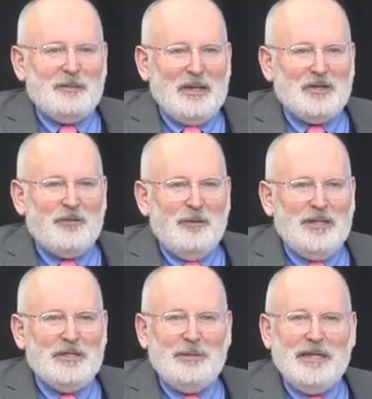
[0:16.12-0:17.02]
a pleasure for
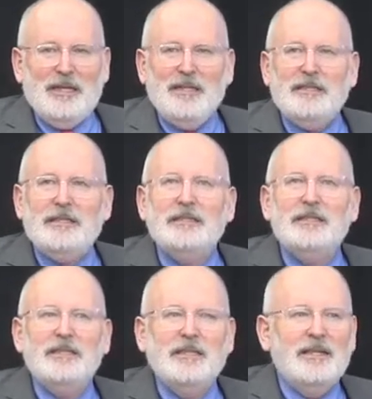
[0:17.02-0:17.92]
me to be here.
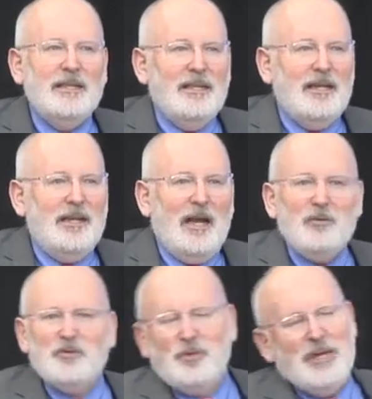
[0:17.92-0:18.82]
I
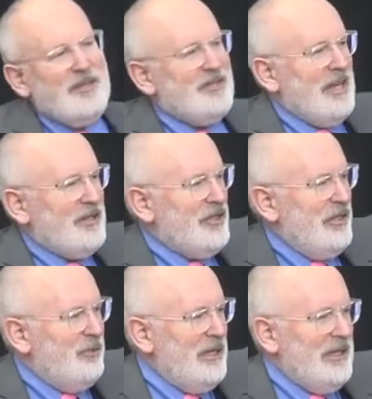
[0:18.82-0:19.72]
was raised
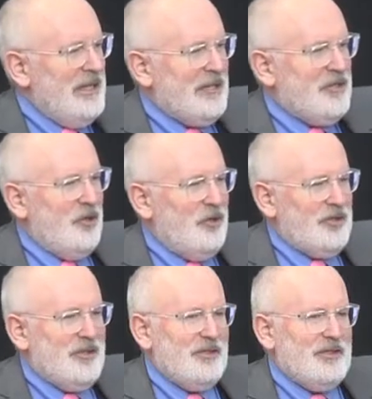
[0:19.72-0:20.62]
actually really next door,
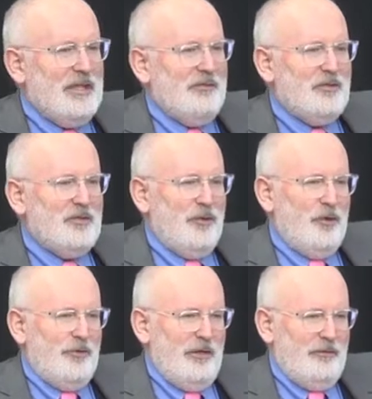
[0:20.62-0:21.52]
St. Stephen's of
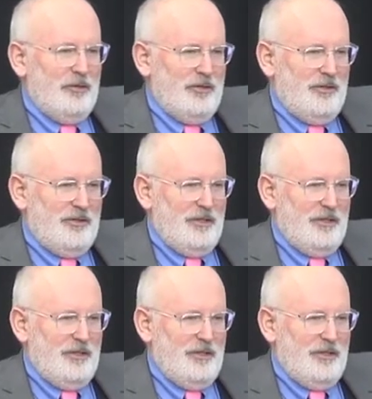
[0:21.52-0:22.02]
Olivet, which is